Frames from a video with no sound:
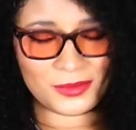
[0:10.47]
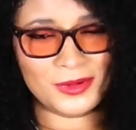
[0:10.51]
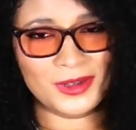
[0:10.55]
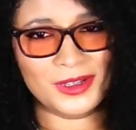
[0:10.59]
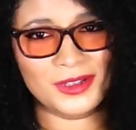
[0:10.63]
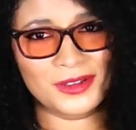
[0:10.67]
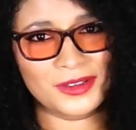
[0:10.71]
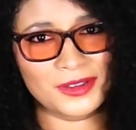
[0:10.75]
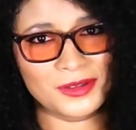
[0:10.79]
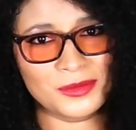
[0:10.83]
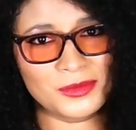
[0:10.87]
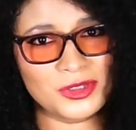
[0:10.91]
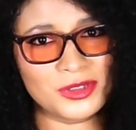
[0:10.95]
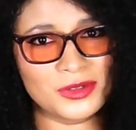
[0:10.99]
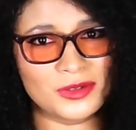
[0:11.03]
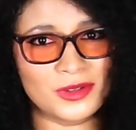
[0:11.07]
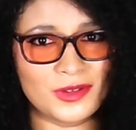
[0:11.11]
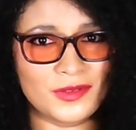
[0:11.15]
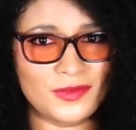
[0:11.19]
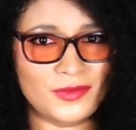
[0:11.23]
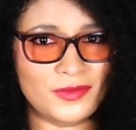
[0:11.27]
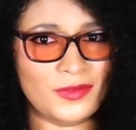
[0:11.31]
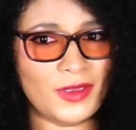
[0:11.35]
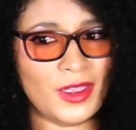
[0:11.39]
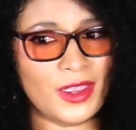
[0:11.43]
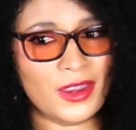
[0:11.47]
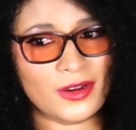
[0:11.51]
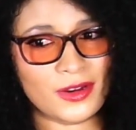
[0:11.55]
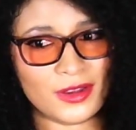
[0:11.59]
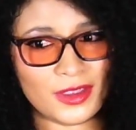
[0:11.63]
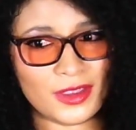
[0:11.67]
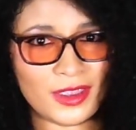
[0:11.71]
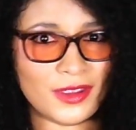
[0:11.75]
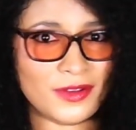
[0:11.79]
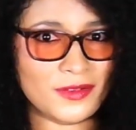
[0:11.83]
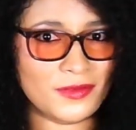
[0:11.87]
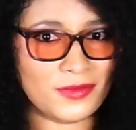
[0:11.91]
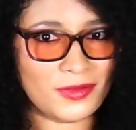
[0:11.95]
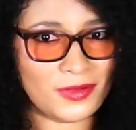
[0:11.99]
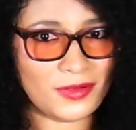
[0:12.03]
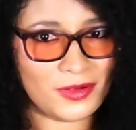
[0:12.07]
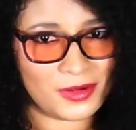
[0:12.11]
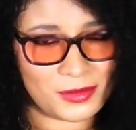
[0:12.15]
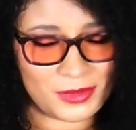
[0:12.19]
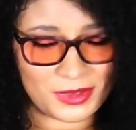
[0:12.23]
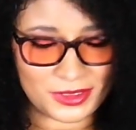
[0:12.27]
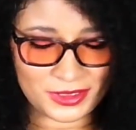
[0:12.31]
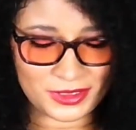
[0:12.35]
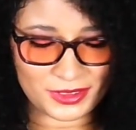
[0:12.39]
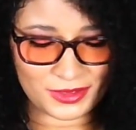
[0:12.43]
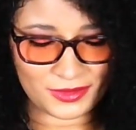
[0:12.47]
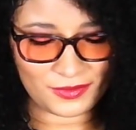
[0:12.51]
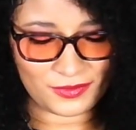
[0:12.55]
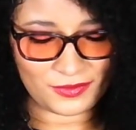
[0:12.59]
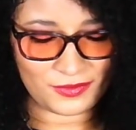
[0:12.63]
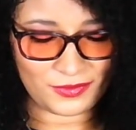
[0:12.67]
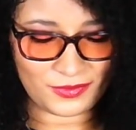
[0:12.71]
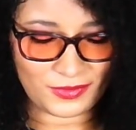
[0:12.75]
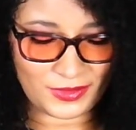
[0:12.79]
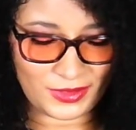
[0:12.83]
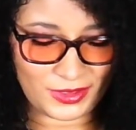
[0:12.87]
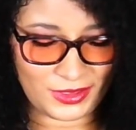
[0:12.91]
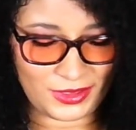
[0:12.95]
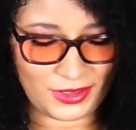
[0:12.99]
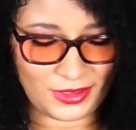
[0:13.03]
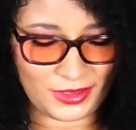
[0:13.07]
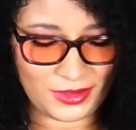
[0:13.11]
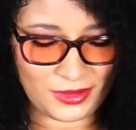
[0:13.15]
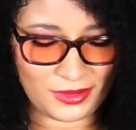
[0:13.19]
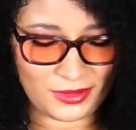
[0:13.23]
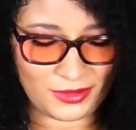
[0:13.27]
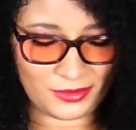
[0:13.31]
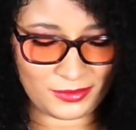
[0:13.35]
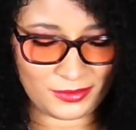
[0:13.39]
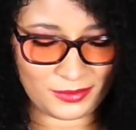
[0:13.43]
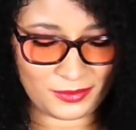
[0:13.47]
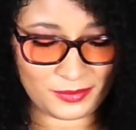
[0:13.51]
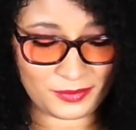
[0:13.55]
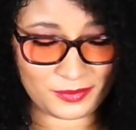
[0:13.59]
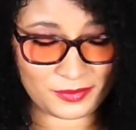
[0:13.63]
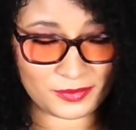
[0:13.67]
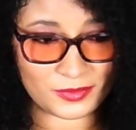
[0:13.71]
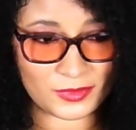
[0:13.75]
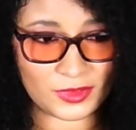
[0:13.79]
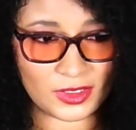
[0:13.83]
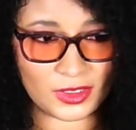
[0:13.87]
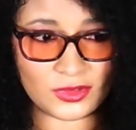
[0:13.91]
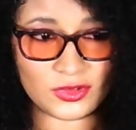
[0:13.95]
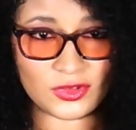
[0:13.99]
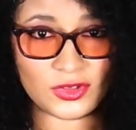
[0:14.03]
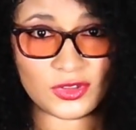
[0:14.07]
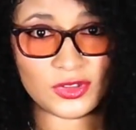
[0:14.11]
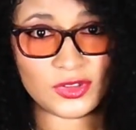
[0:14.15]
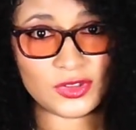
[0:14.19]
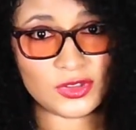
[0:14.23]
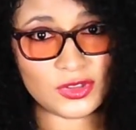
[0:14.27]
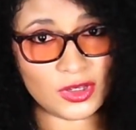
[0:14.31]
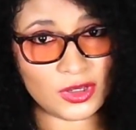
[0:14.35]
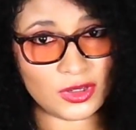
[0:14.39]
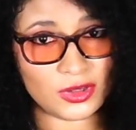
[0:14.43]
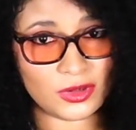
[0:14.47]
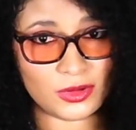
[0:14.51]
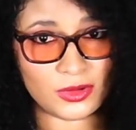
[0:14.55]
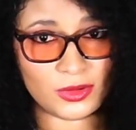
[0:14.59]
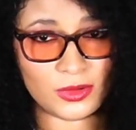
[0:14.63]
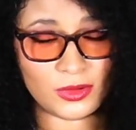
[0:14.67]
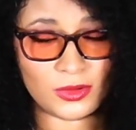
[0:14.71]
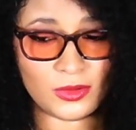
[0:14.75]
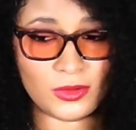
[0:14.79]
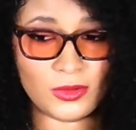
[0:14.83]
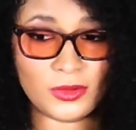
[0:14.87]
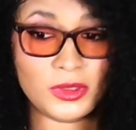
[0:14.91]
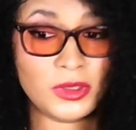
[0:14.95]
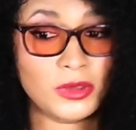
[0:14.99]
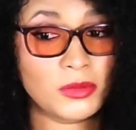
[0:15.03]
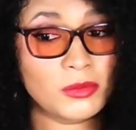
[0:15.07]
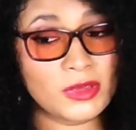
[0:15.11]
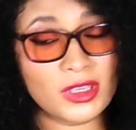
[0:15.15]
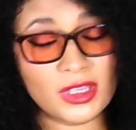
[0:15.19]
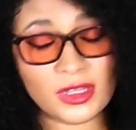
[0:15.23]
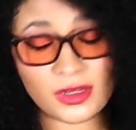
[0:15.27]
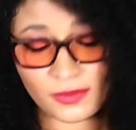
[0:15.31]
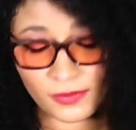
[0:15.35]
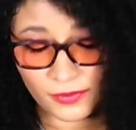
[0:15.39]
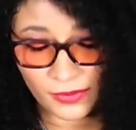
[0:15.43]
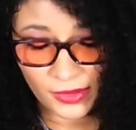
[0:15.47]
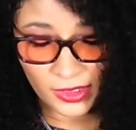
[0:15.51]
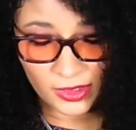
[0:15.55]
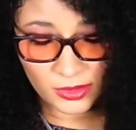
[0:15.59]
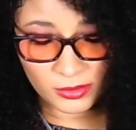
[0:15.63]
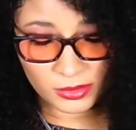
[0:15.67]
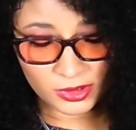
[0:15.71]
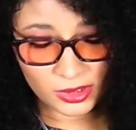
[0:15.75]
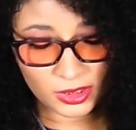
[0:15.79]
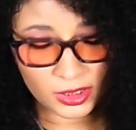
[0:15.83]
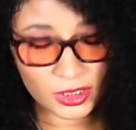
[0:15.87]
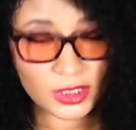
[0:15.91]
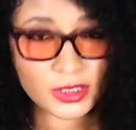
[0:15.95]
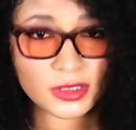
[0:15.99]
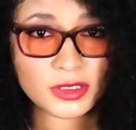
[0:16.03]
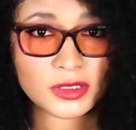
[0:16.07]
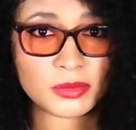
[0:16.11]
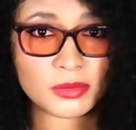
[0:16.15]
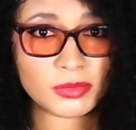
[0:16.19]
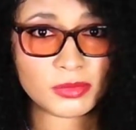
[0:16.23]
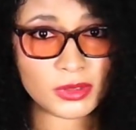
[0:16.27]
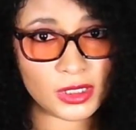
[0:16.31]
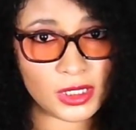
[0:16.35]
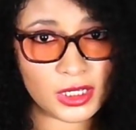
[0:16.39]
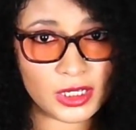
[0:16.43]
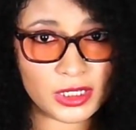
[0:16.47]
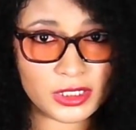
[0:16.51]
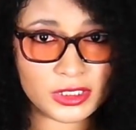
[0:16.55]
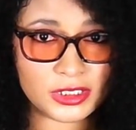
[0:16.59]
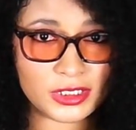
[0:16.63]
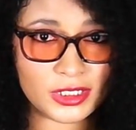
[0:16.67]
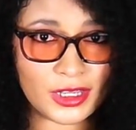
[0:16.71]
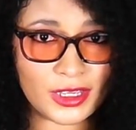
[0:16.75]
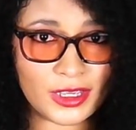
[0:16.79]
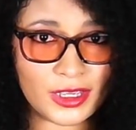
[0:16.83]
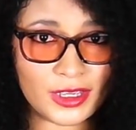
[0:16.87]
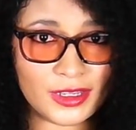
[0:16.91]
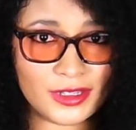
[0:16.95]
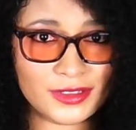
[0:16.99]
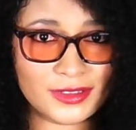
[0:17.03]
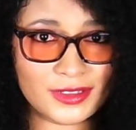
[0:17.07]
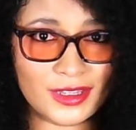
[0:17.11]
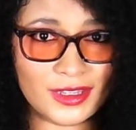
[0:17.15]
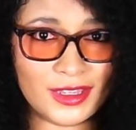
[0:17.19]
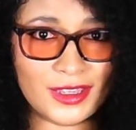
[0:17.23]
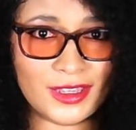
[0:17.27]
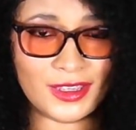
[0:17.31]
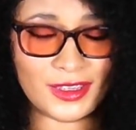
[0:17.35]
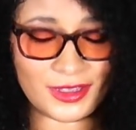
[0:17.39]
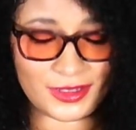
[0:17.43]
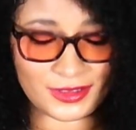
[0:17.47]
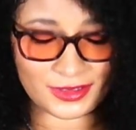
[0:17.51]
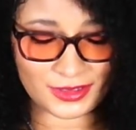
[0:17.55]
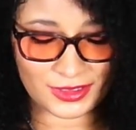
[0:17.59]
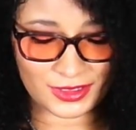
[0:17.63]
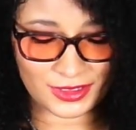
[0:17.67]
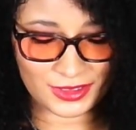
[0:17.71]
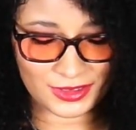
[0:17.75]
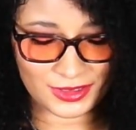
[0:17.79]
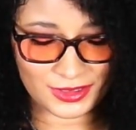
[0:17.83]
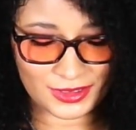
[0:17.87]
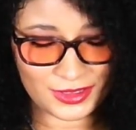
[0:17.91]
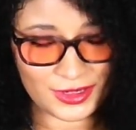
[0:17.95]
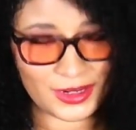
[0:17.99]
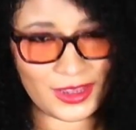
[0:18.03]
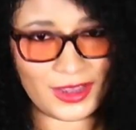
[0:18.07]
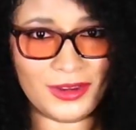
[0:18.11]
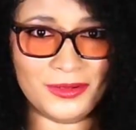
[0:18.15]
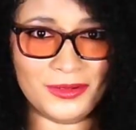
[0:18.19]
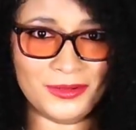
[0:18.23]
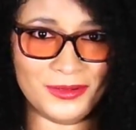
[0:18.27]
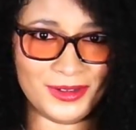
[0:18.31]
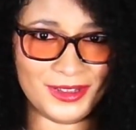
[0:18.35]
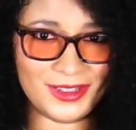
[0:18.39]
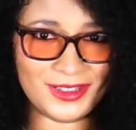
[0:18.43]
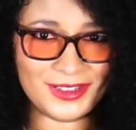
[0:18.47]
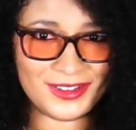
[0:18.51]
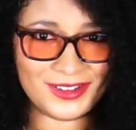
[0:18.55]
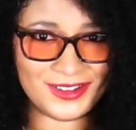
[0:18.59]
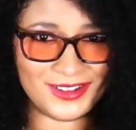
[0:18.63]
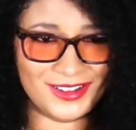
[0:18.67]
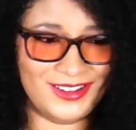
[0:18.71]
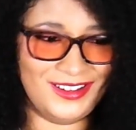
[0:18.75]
welcome to a very informative video. So, you made a fiber arts project, and now what?